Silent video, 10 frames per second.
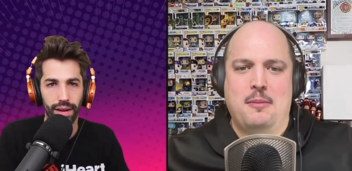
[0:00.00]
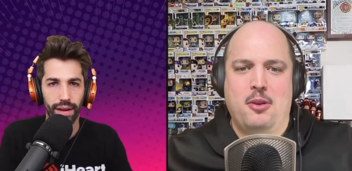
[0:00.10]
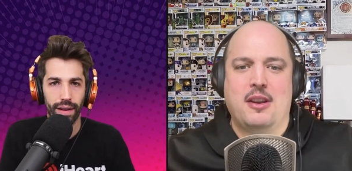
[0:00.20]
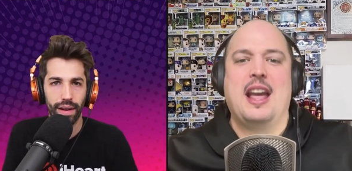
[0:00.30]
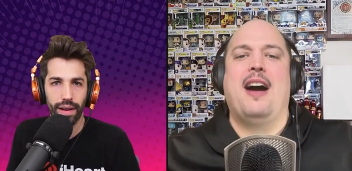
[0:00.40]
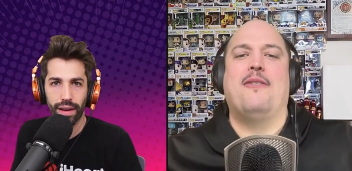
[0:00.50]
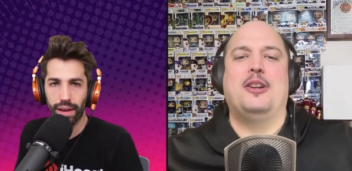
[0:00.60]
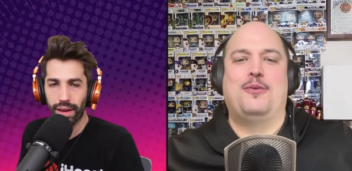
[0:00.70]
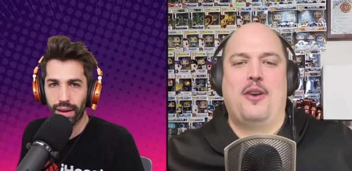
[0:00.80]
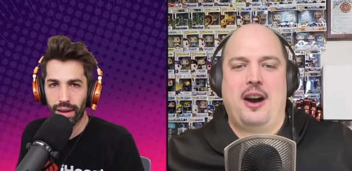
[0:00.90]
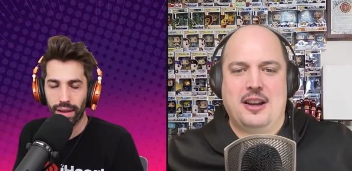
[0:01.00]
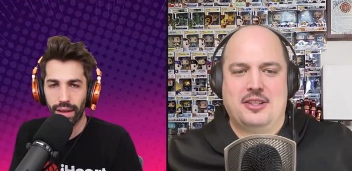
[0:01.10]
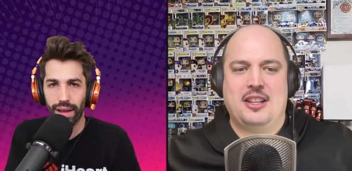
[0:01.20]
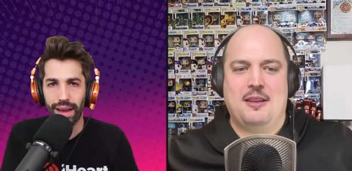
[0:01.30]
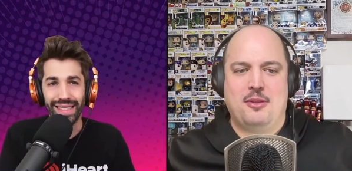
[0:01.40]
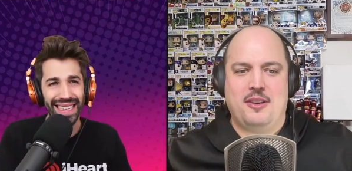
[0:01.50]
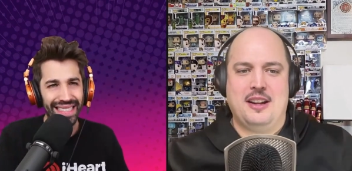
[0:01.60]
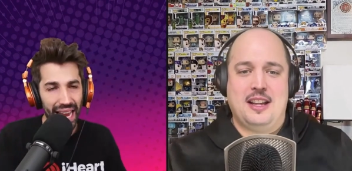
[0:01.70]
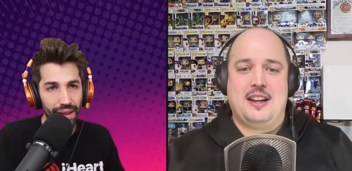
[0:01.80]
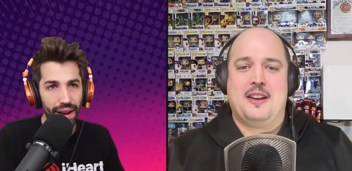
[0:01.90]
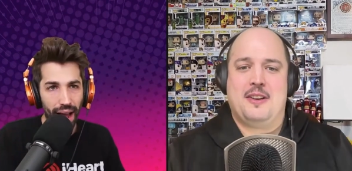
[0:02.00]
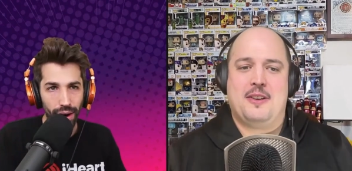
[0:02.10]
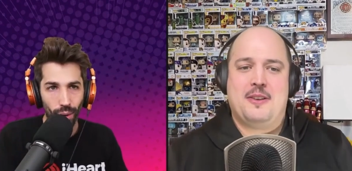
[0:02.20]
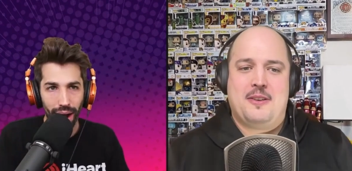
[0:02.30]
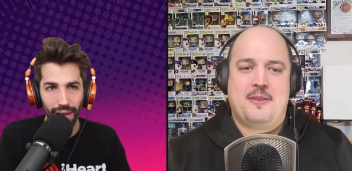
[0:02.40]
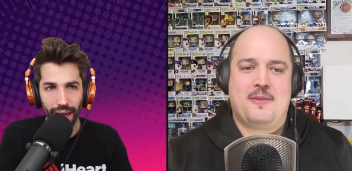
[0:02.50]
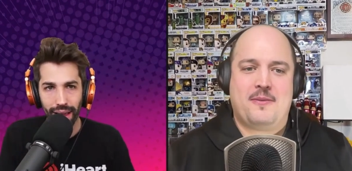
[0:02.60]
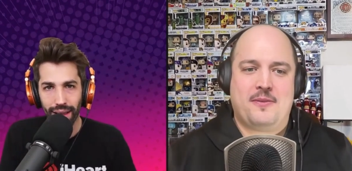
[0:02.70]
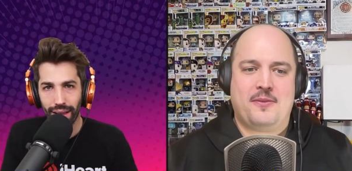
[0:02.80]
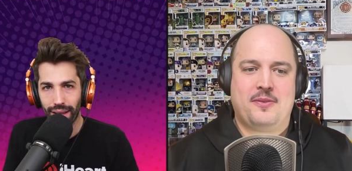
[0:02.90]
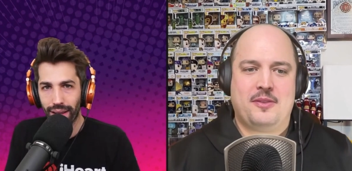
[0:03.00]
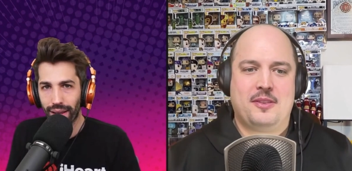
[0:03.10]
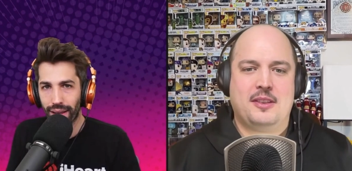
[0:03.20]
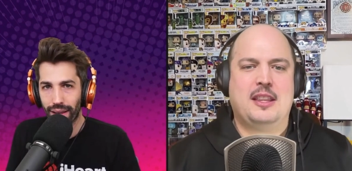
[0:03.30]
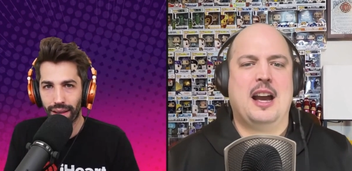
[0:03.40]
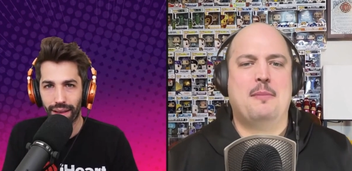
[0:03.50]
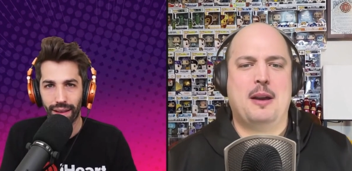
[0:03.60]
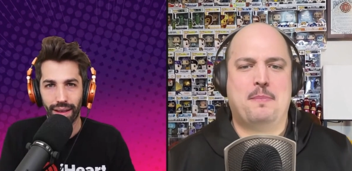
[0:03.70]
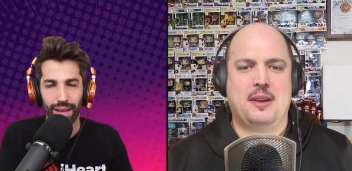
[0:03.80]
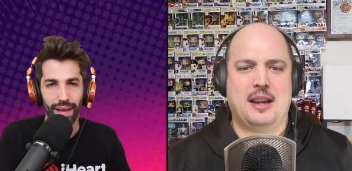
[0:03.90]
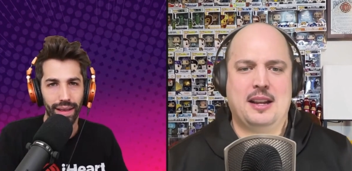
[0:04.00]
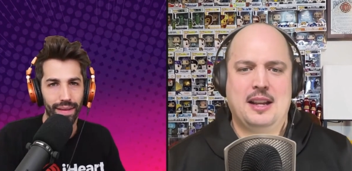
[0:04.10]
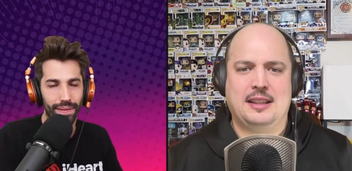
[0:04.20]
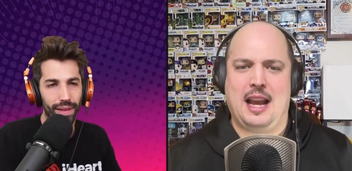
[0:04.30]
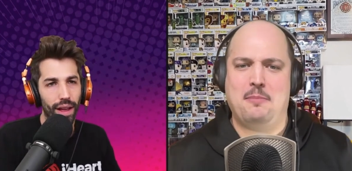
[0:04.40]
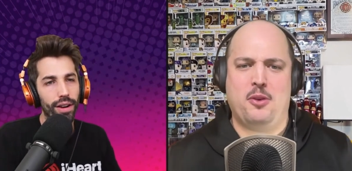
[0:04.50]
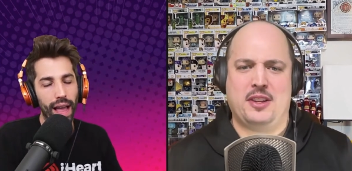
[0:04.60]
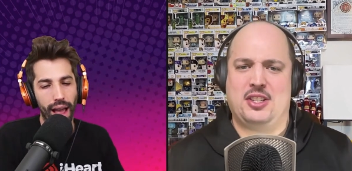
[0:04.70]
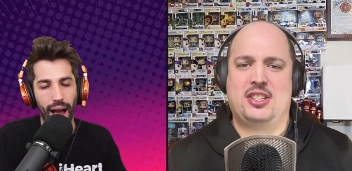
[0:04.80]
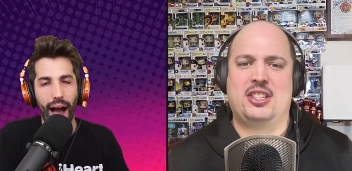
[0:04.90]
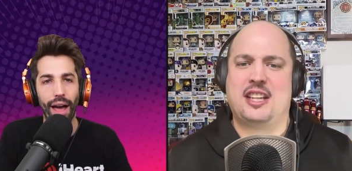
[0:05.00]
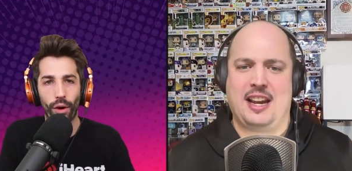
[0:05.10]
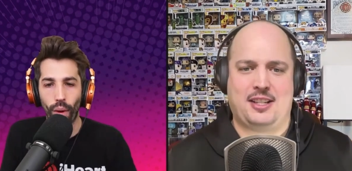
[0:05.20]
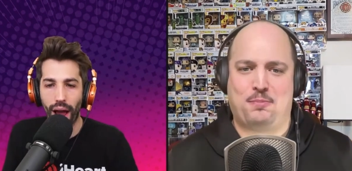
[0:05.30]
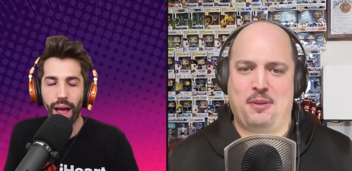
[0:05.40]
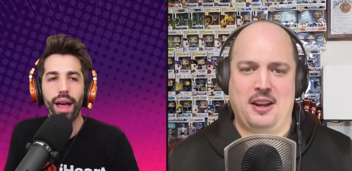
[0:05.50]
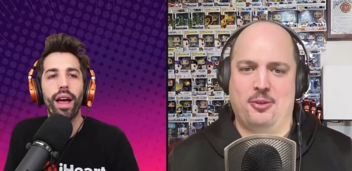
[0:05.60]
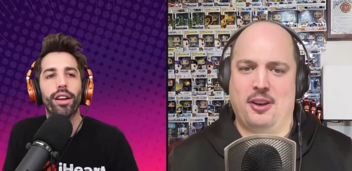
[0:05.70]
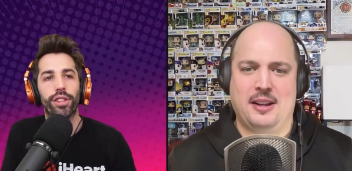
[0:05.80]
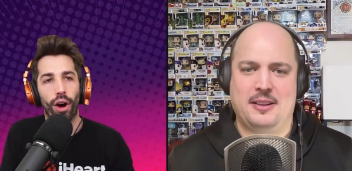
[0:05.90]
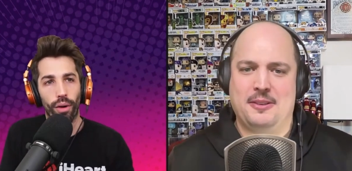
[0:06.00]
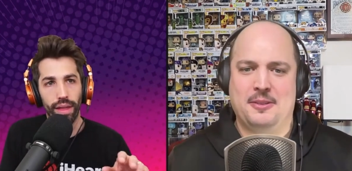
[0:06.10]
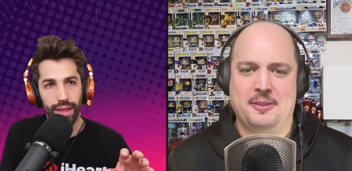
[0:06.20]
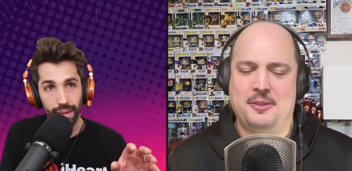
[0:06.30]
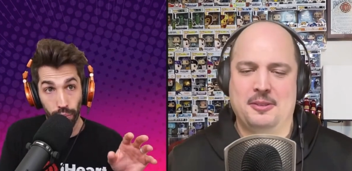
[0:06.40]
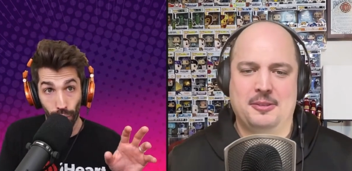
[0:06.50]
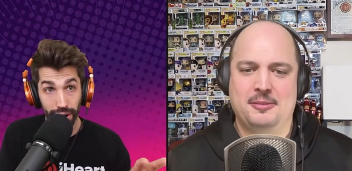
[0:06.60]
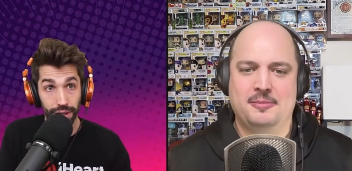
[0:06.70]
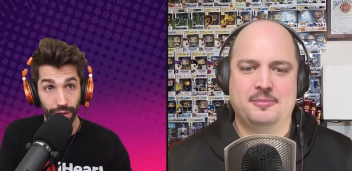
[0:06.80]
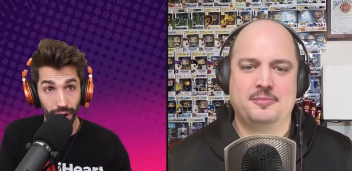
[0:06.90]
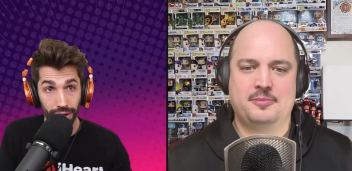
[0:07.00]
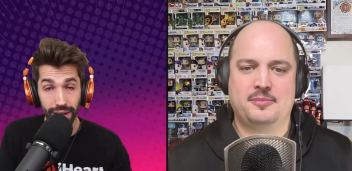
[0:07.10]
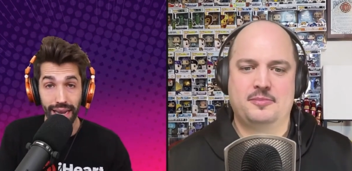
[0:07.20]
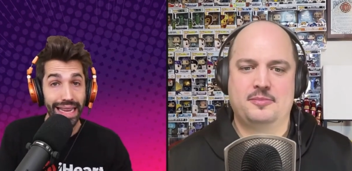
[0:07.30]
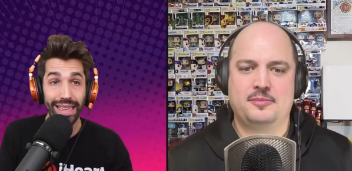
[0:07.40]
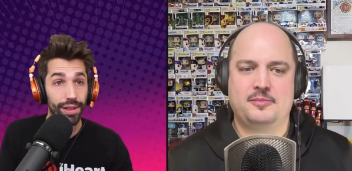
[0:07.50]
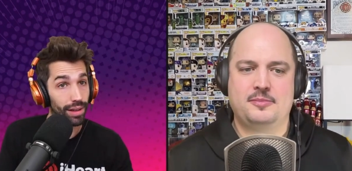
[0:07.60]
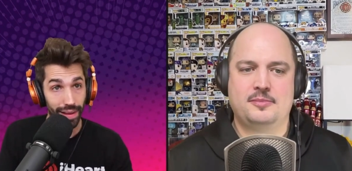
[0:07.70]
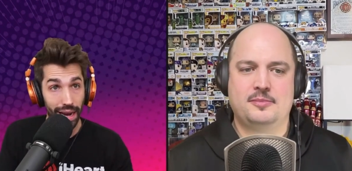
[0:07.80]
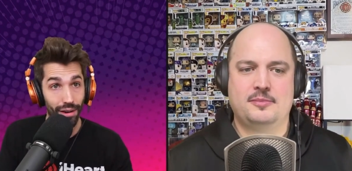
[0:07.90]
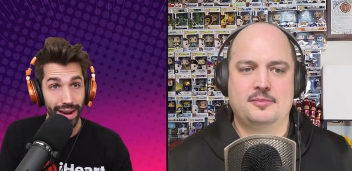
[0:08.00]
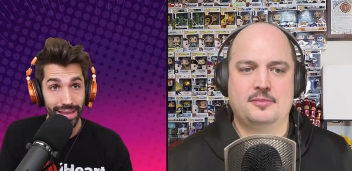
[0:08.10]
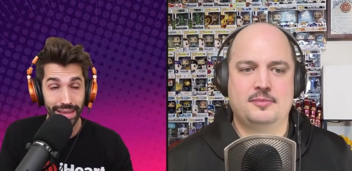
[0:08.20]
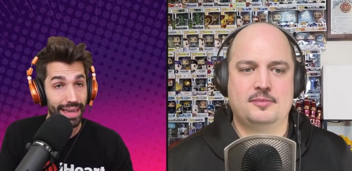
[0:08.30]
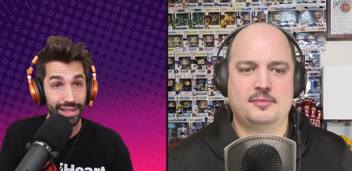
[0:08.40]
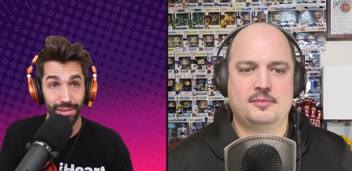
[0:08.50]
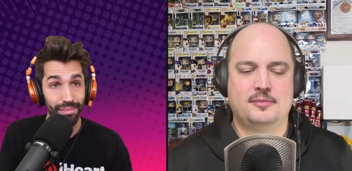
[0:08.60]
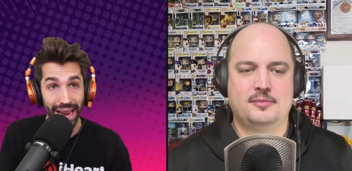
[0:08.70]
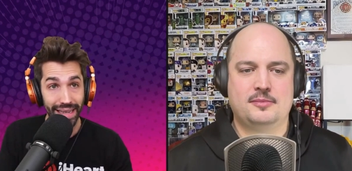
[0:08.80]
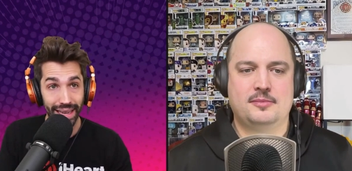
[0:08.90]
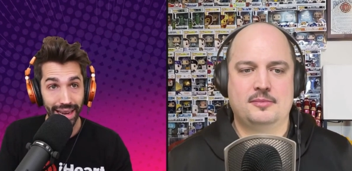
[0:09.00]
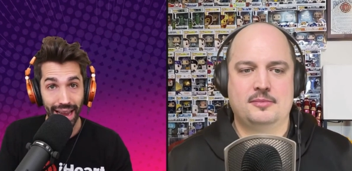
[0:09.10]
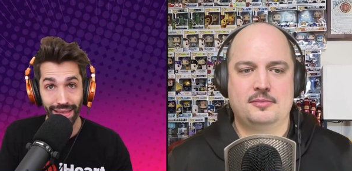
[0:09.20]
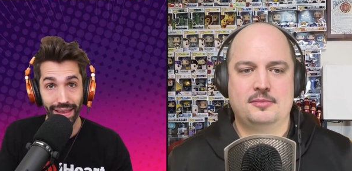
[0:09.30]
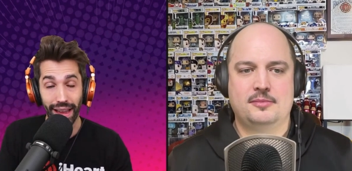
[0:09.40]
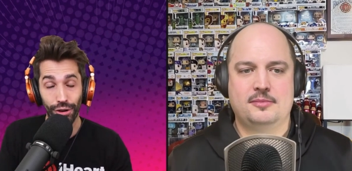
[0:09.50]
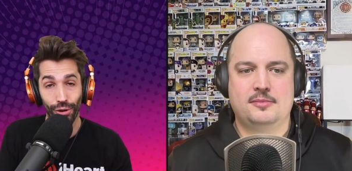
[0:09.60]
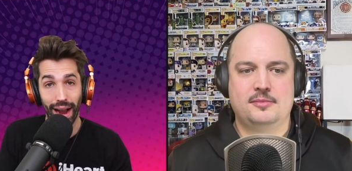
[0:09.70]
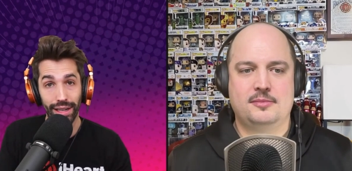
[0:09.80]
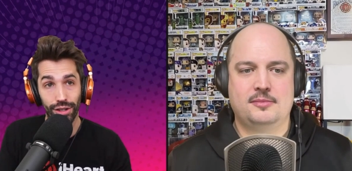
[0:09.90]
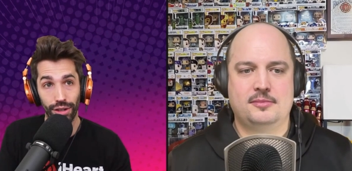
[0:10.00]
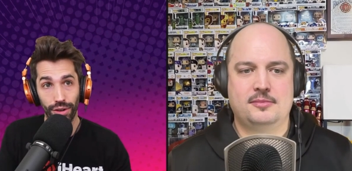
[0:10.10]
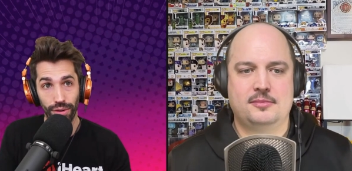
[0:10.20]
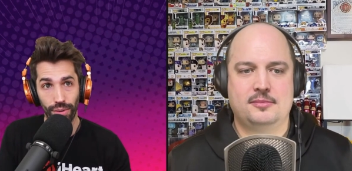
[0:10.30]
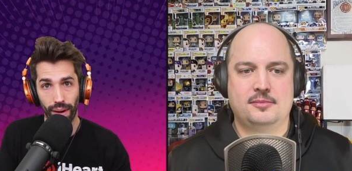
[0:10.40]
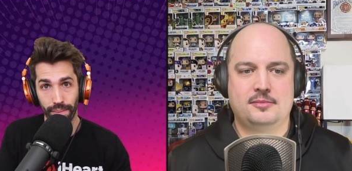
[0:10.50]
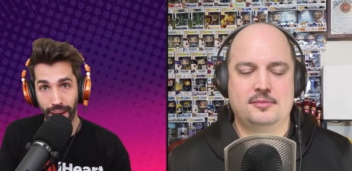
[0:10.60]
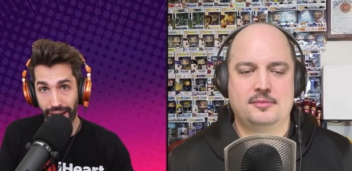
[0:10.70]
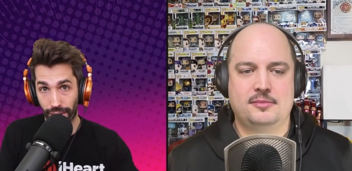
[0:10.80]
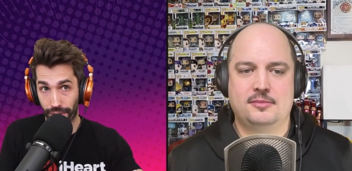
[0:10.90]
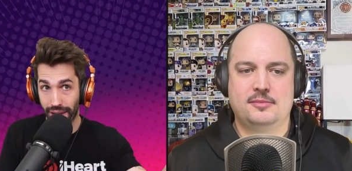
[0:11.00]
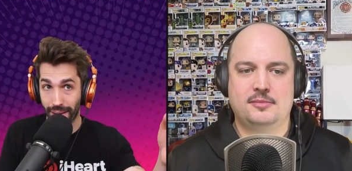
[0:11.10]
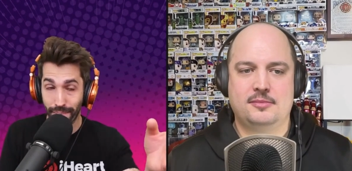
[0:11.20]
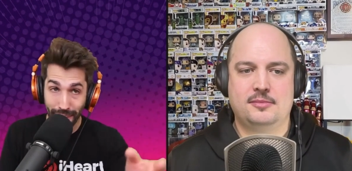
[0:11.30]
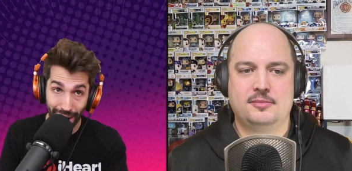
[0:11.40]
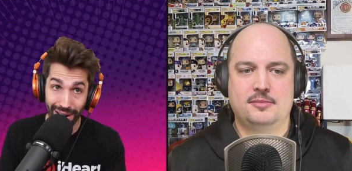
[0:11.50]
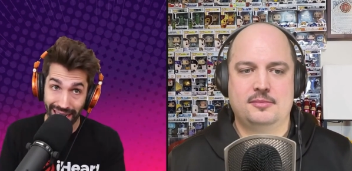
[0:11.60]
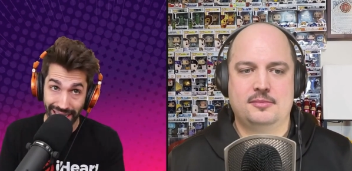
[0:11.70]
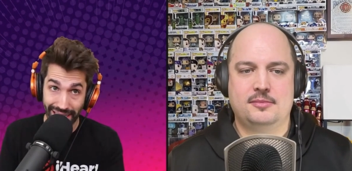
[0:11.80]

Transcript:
Speaker 1: movie? Yeah, Vince Vaughn is in that movie. Is it David Adewale? That might be it. That movie okay. sticks, Either way. by the way.
Speaker 2: So the British version is hilarious. It's amazing. And then they tried to make it for the American